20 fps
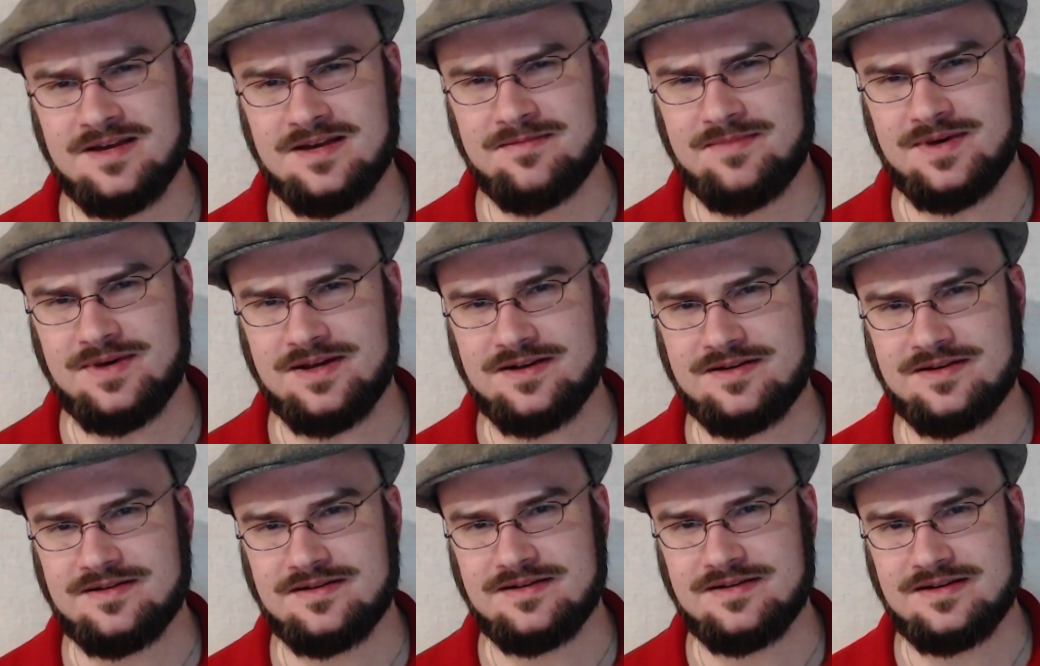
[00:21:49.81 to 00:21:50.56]
But
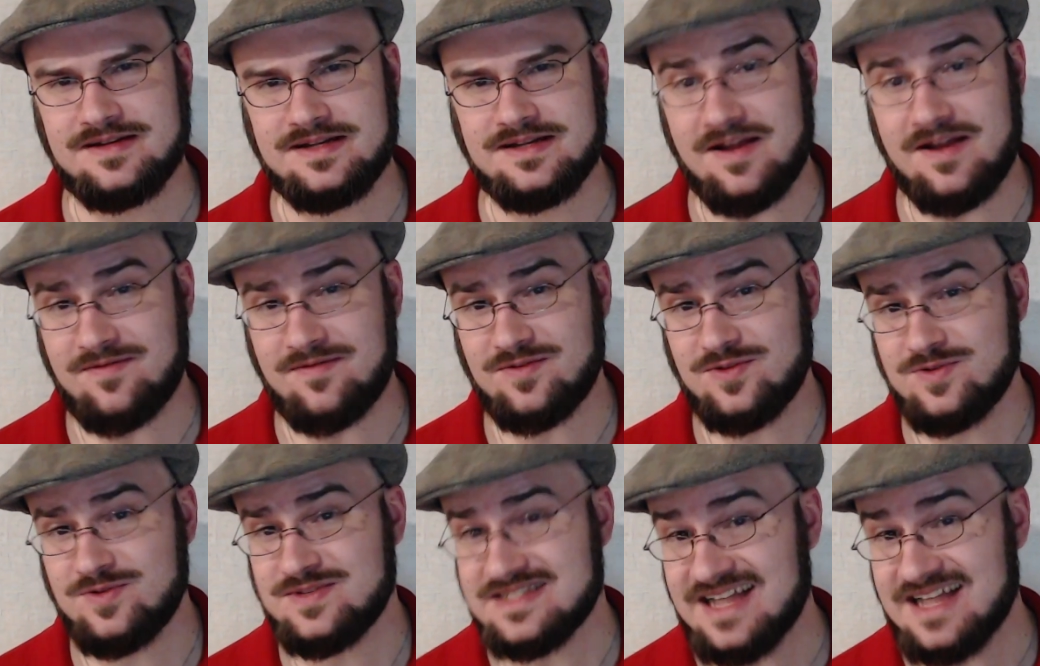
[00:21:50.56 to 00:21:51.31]
never
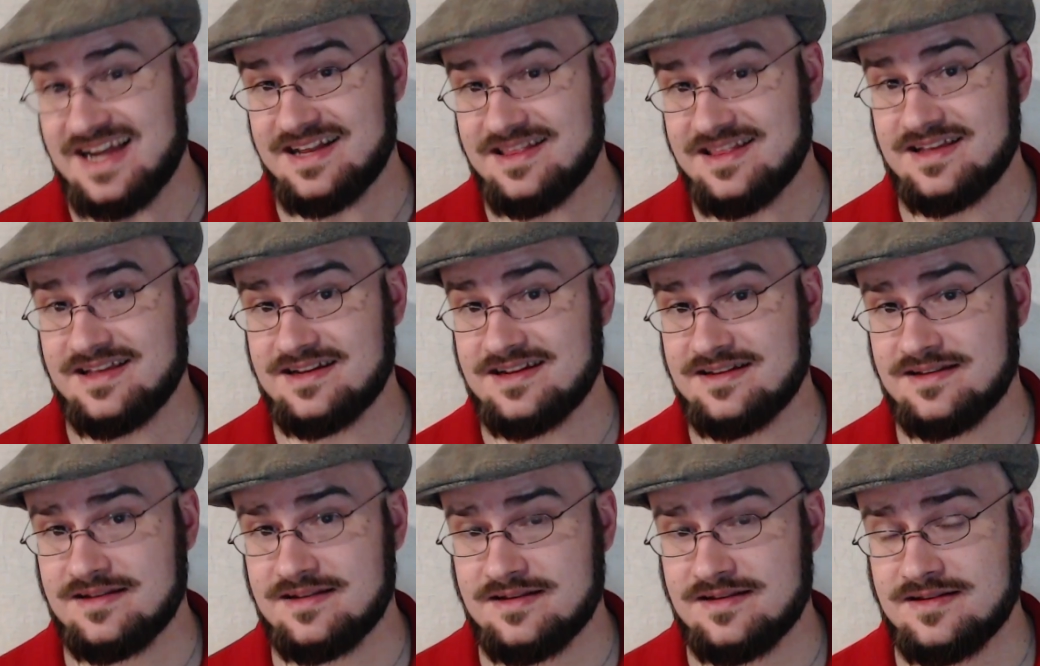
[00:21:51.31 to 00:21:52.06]
lose sight that
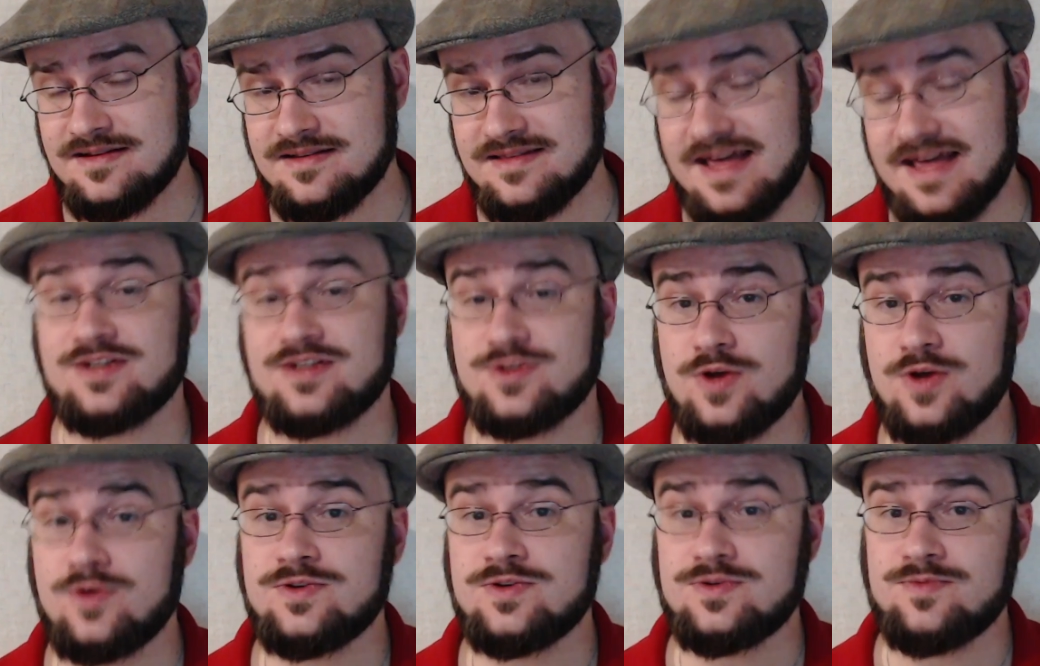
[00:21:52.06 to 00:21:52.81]
that
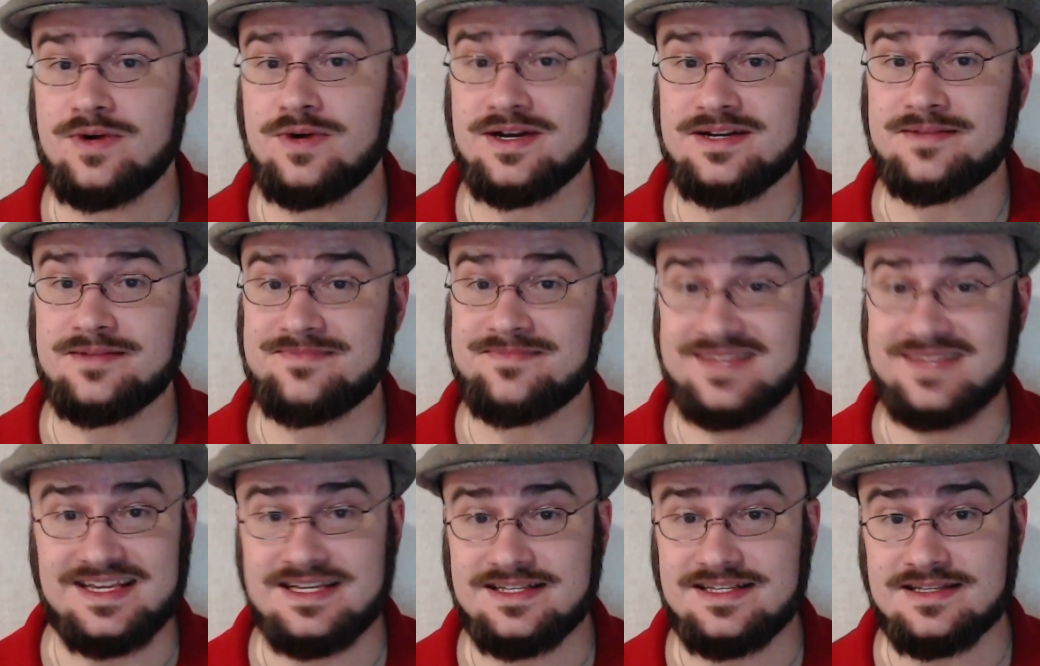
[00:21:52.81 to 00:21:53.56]
chosen one
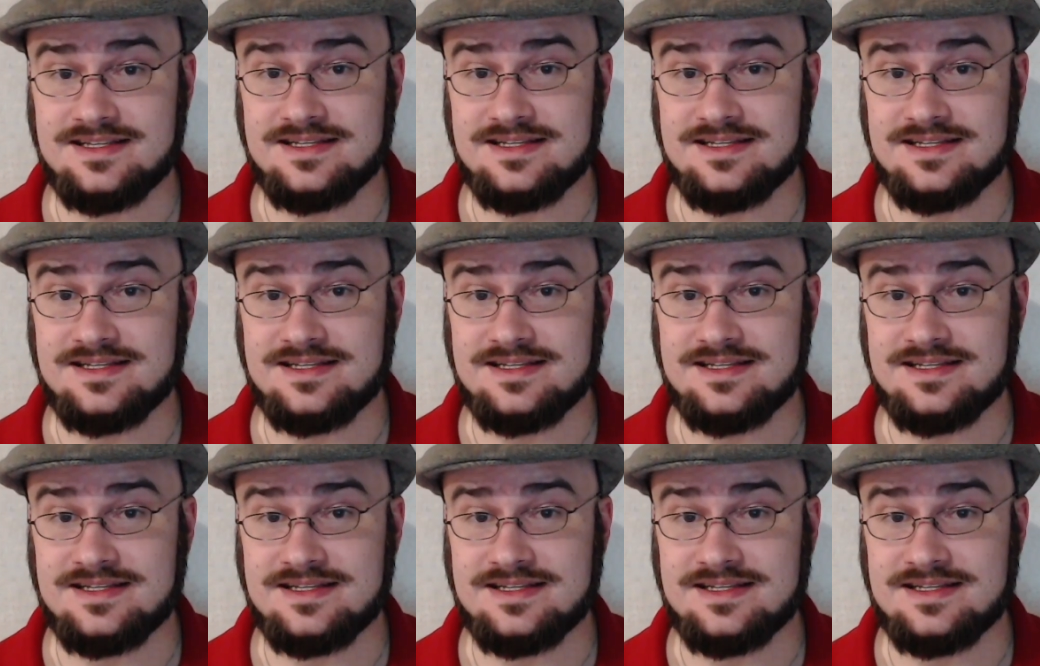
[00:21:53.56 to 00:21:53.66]
is